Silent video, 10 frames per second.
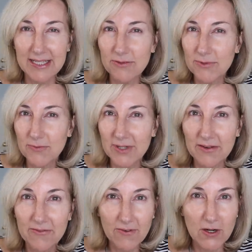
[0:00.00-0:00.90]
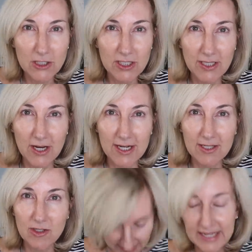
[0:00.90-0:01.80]
This was when it first
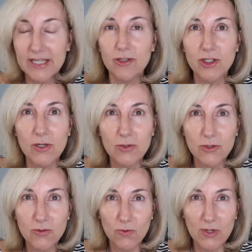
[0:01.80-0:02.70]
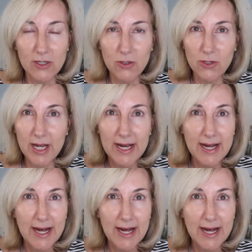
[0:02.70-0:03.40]
launched, like a Jones Road